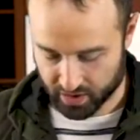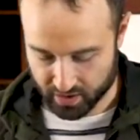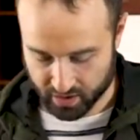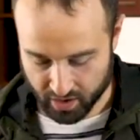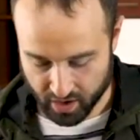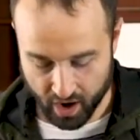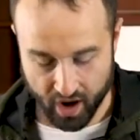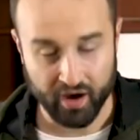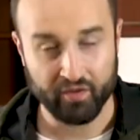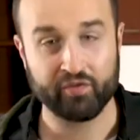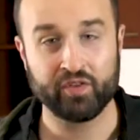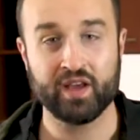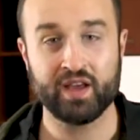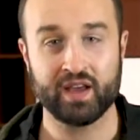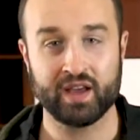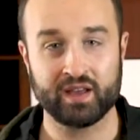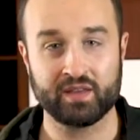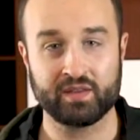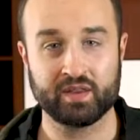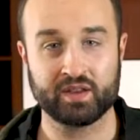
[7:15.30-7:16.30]
your
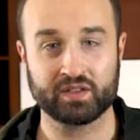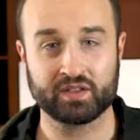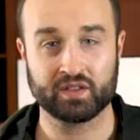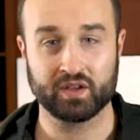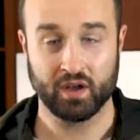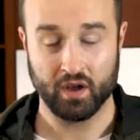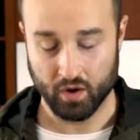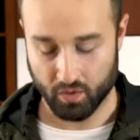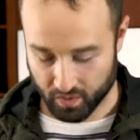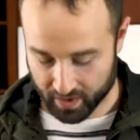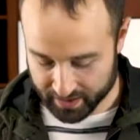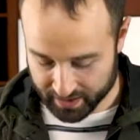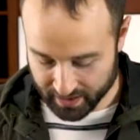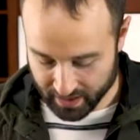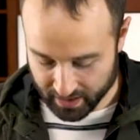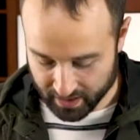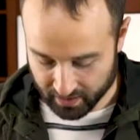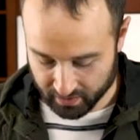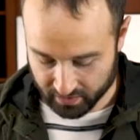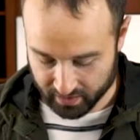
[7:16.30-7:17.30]
coffee in this
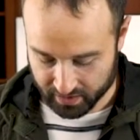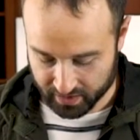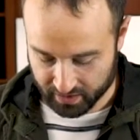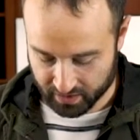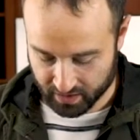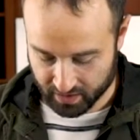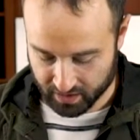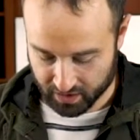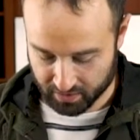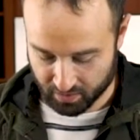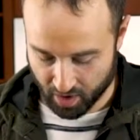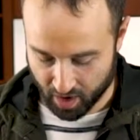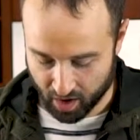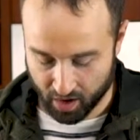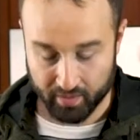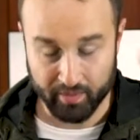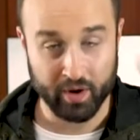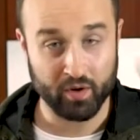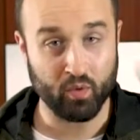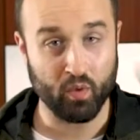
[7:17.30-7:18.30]
ridiculously small
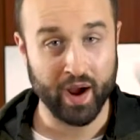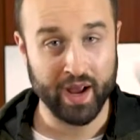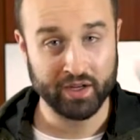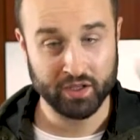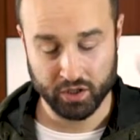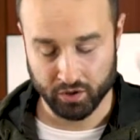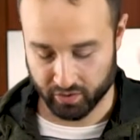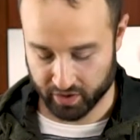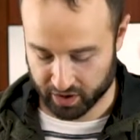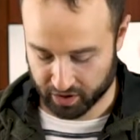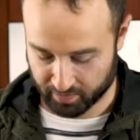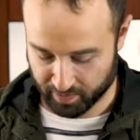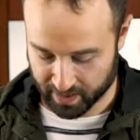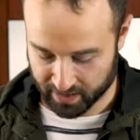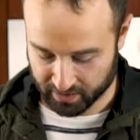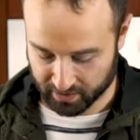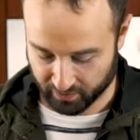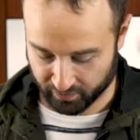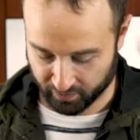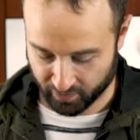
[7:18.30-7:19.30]
but way too
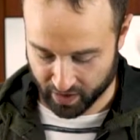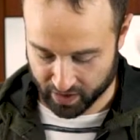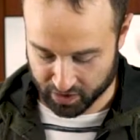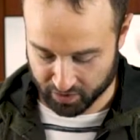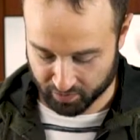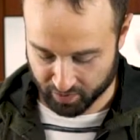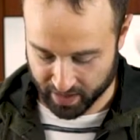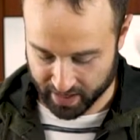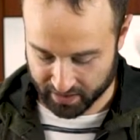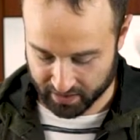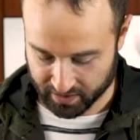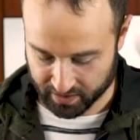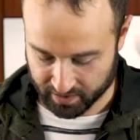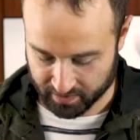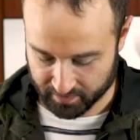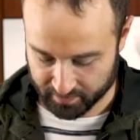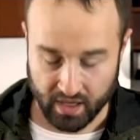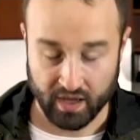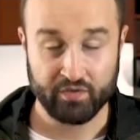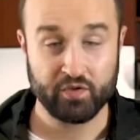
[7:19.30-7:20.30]
expensive French press.
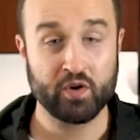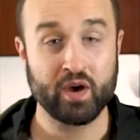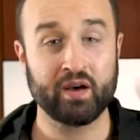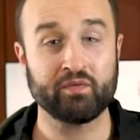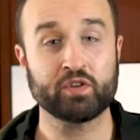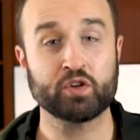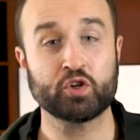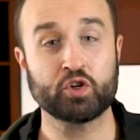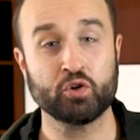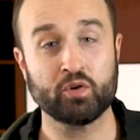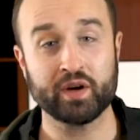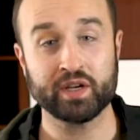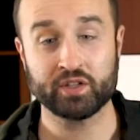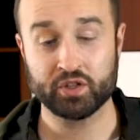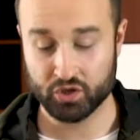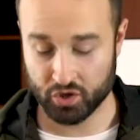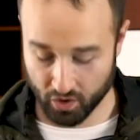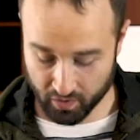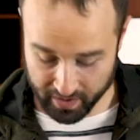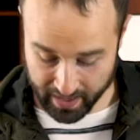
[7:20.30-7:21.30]
If you have the choice,
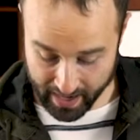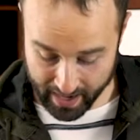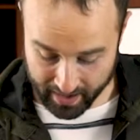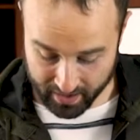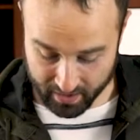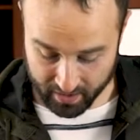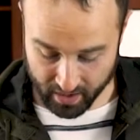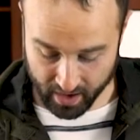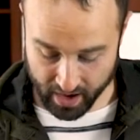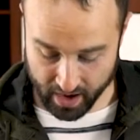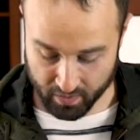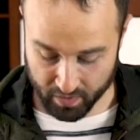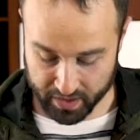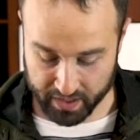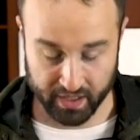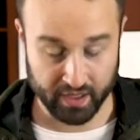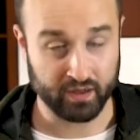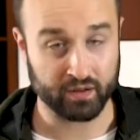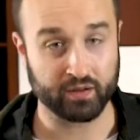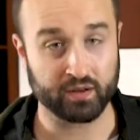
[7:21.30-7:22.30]
don't get a
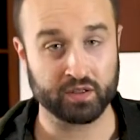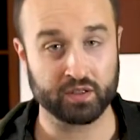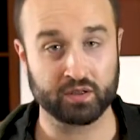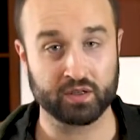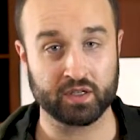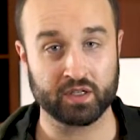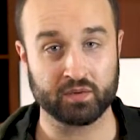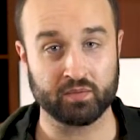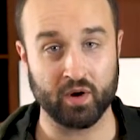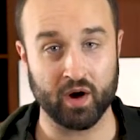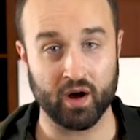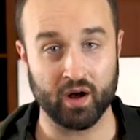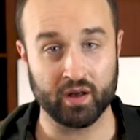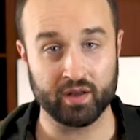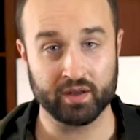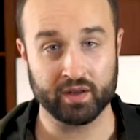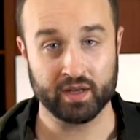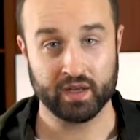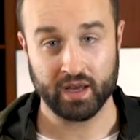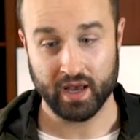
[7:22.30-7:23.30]
ridiculously small
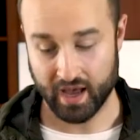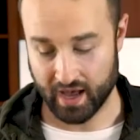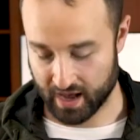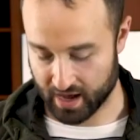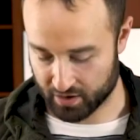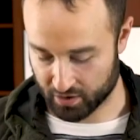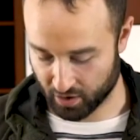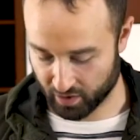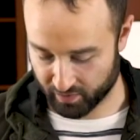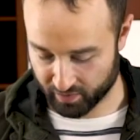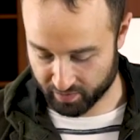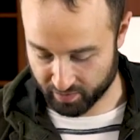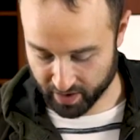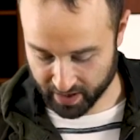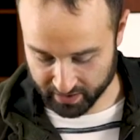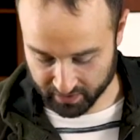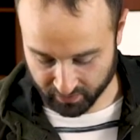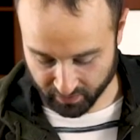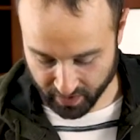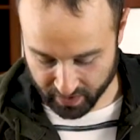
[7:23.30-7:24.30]
and
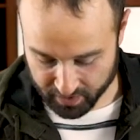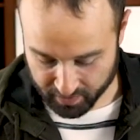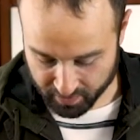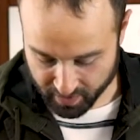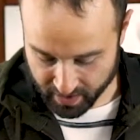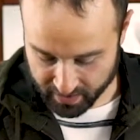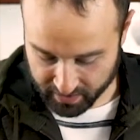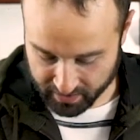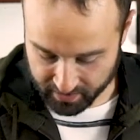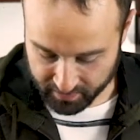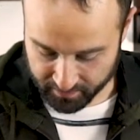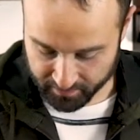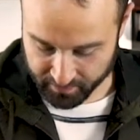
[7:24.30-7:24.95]
overpriced French press.